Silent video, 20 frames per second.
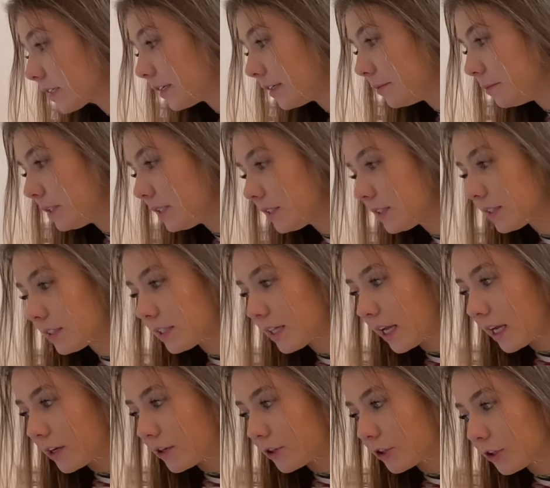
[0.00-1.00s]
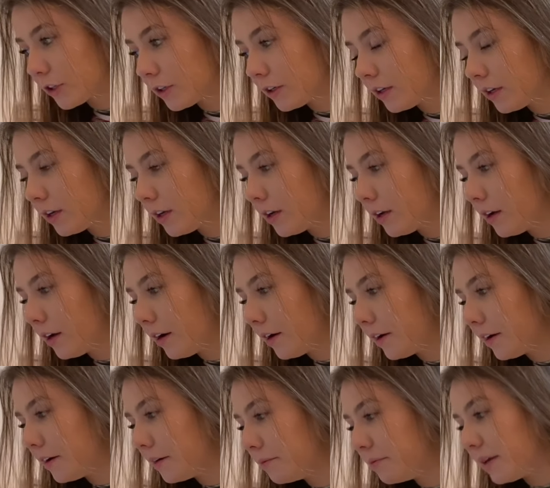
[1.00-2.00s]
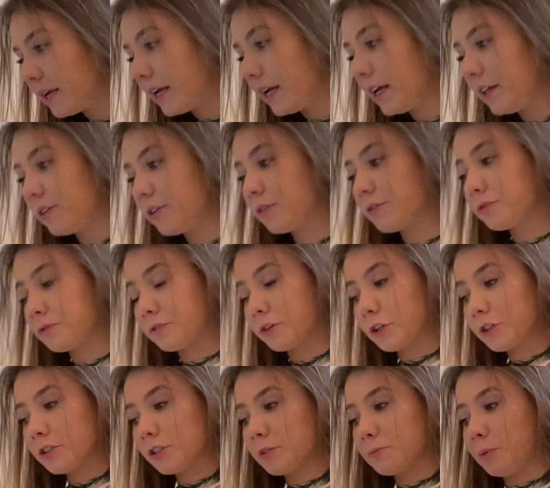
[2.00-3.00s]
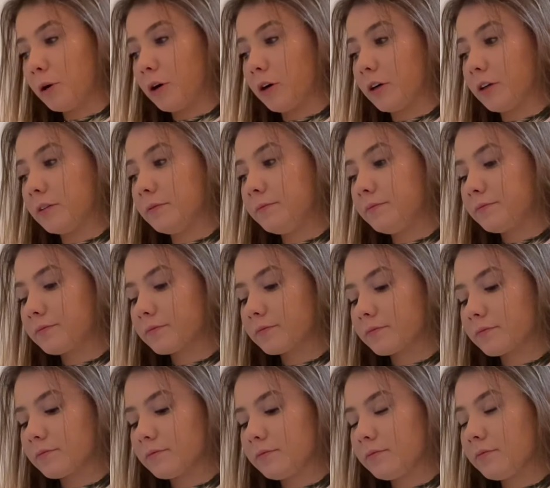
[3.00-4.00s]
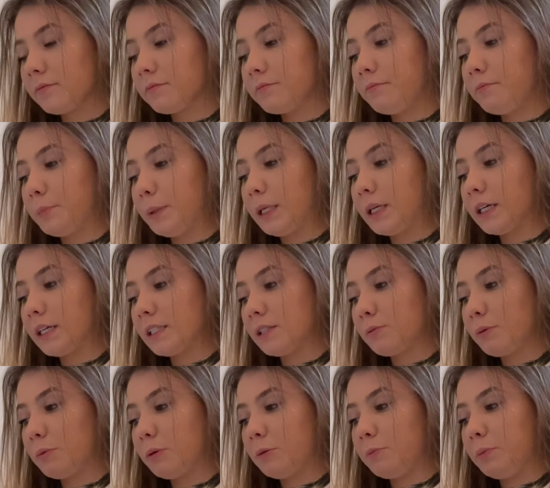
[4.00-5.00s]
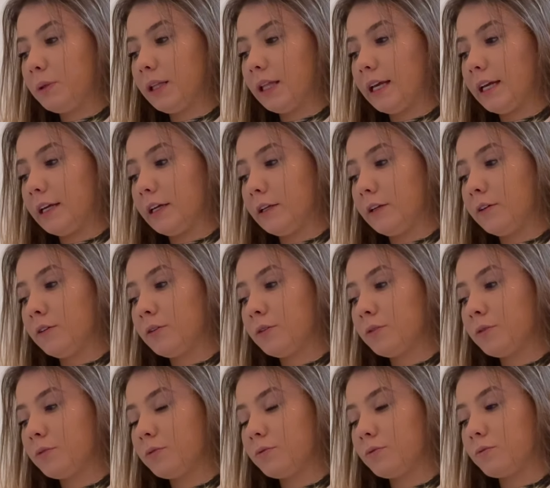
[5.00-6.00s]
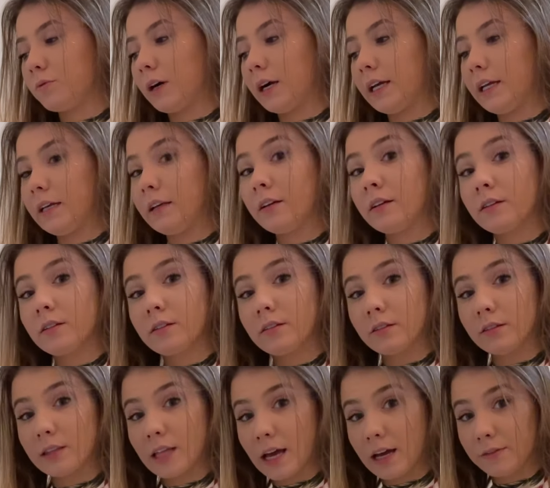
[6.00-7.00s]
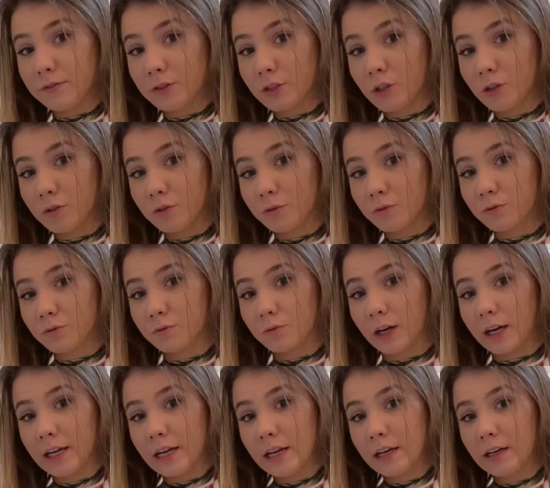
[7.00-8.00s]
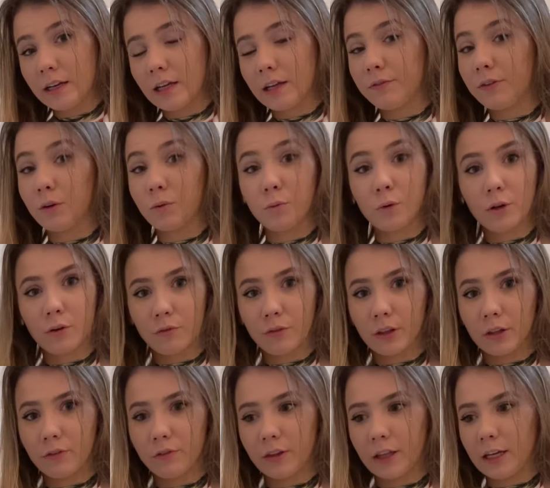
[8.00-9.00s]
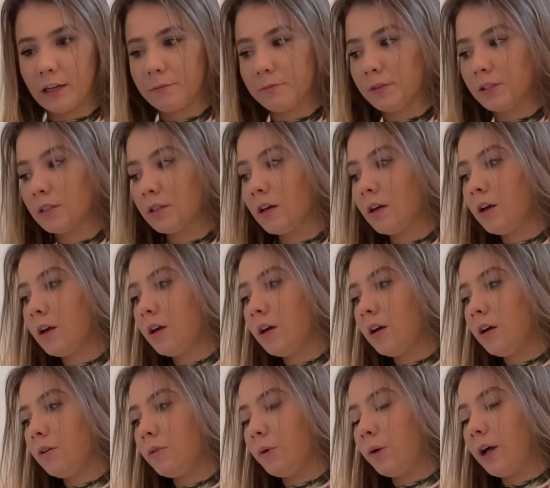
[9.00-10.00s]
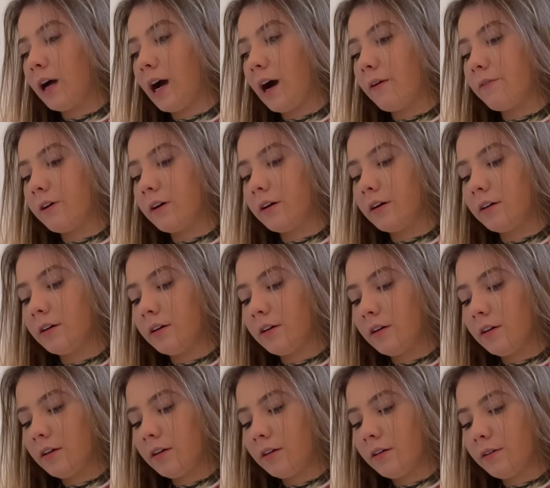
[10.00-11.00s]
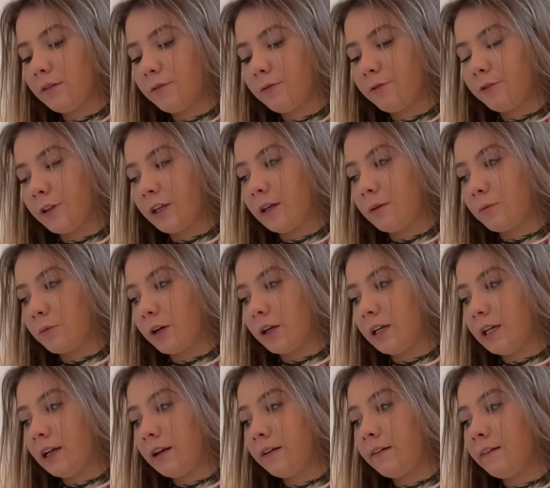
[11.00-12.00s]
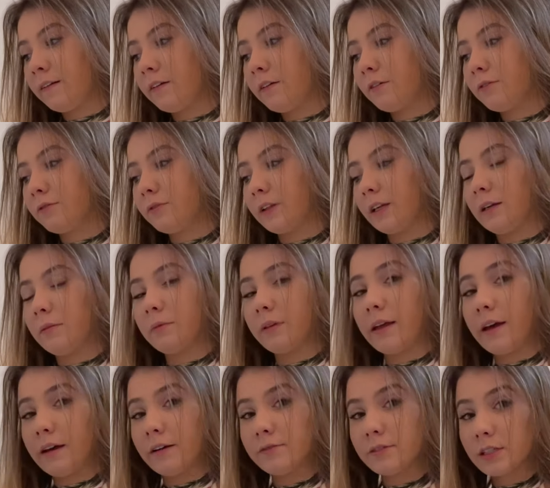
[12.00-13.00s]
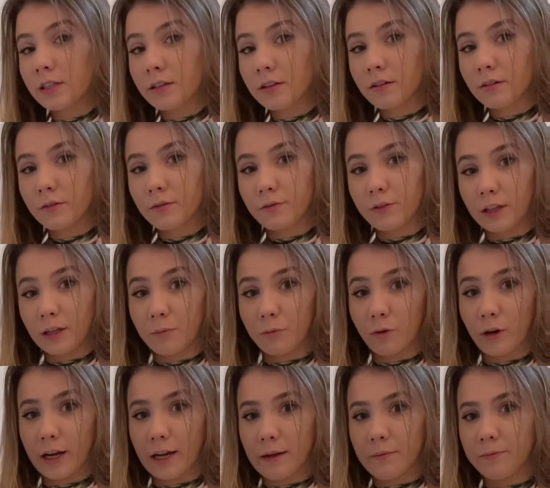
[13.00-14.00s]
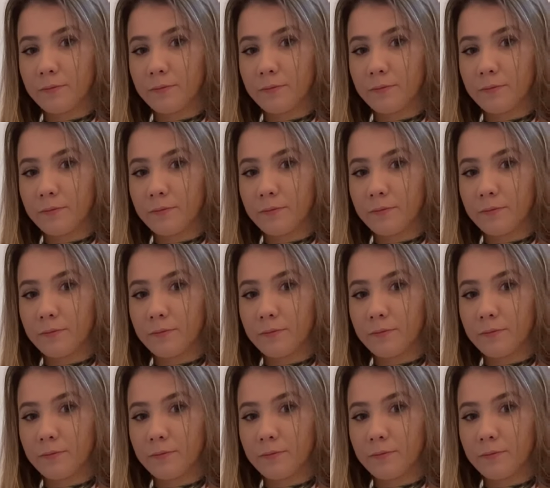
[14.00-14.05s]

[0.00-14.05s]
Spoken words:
to be standard. And the first bar, because we would play it right, left, right, if it weren't for the flams, we'll have a flam right, flam left, flam right.